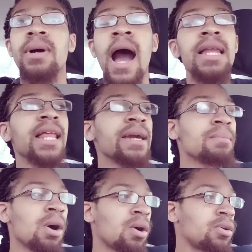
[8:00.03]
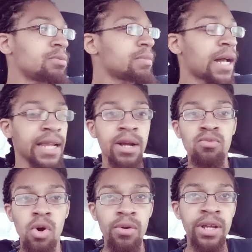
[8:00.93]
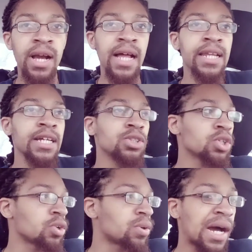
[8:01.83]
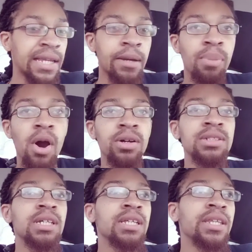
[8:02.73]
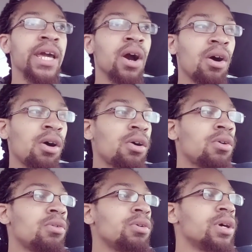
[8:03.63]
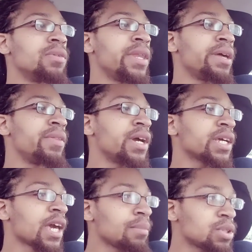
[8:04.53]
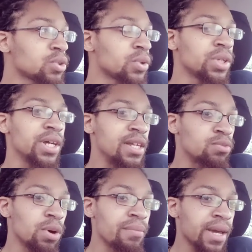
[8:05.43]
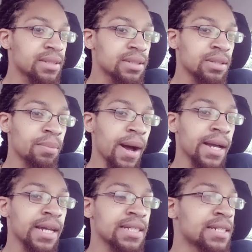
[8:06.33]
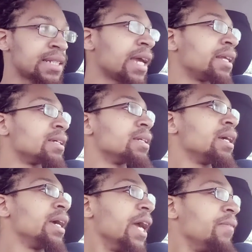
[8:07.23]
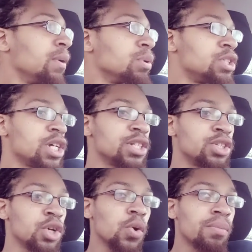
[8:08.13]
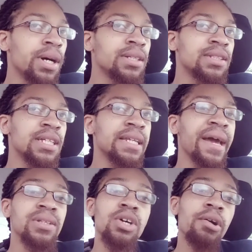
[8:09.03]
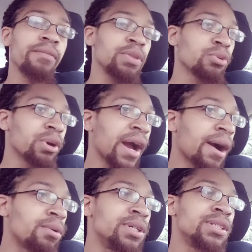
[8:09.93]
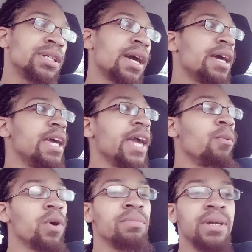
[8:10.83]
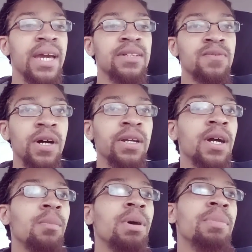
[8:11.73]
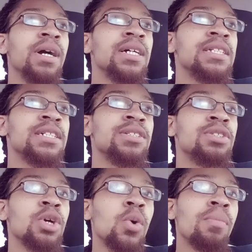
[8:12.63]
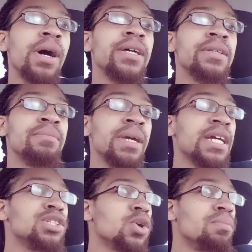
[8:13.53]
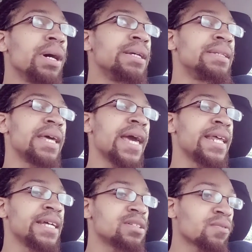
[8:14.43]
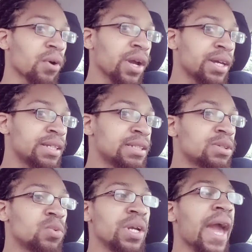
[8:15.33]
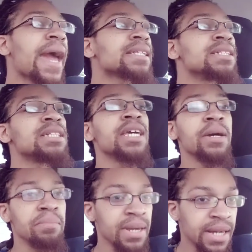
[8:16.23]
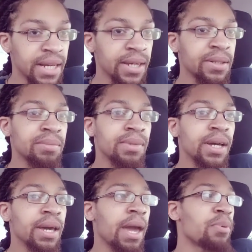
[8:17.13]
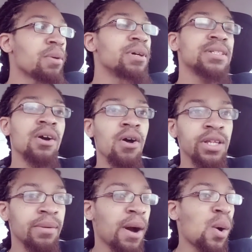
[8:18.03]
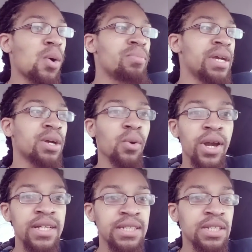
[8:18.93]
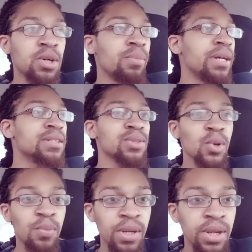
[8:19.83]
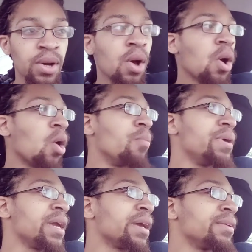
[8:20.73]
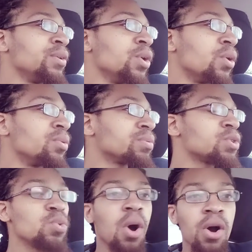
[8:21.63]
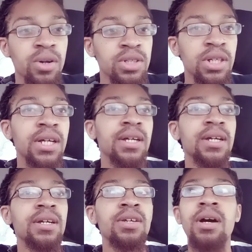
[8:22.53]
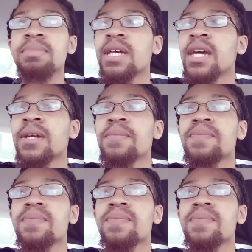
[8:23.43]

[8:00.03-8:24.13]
like Mal, I like Rory, I like Joe, I like Parks. Their chemistry is what makes the podcast entertaining. If it was just Joe Budden sitting down talking for 3 hours, it wouldn't be as fun. But because it's Joe Budden being Joe Budden and his friends reacting to him being him and pretty much calling them out on being crazy or being stupid or being, too harsh, you know what I'm saying?